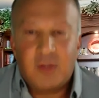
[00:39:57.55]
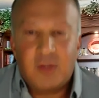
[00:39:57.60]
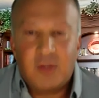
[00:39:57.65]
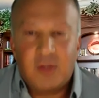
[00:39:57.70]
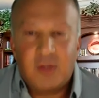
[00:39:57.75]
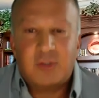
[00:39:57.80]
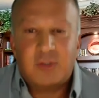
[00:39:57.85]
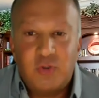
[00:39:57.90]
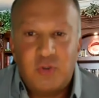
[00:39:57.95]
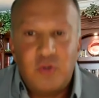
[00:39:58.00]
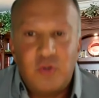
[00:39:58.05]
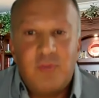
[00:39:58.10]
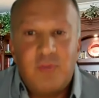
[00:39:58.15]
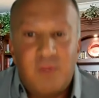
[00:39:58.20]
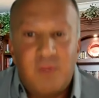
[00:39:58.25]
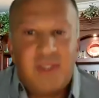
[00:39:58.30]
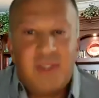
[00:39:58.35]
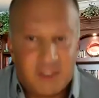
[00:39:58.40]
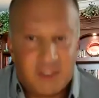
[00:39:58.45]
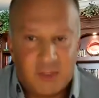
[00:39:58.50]
There's 2
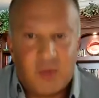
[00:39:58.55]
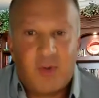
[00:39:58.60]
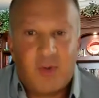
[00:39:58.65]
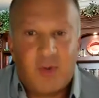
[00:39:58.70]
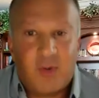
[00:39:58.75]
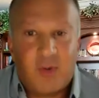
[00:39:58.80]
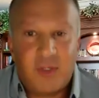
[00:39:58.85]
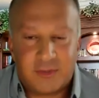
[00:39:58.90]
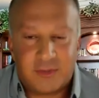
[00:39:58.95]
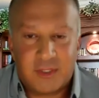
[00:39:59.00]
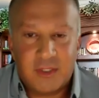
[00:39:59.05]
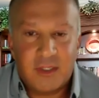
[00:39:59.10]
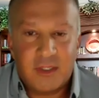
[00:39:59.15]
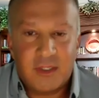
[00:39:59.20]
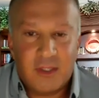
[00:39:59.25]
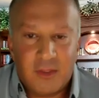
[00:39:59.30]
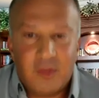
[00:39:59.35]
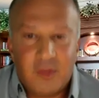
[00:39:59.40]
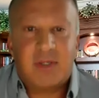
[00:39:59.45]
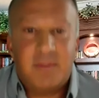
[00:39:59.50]
million lawyers.
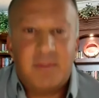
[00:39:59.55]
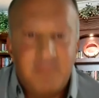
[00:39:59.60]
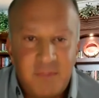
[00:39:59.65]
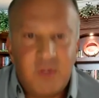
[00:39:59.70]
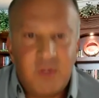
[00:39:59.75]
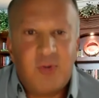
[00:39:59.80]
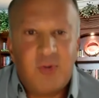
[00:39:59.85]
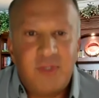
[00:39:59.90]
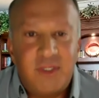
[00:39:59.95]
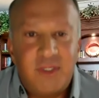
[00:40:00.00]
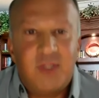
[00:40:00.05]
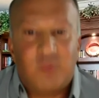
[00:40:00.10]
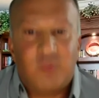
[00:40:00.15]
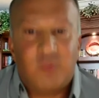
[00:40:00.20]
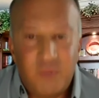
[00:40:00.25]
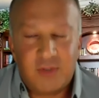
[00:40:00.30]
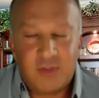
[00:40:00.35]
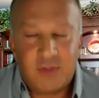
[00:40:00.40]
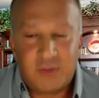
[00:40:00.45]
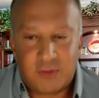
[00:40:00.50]
There's 1 million
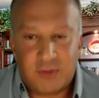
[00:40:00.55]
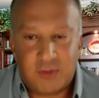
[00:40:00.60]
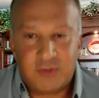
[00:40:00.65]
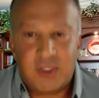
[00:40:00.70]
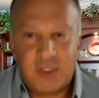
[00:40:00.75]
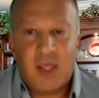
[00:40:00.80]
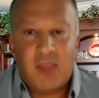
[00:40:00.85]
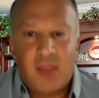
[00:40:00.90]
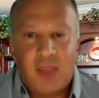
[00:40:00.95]
realtors.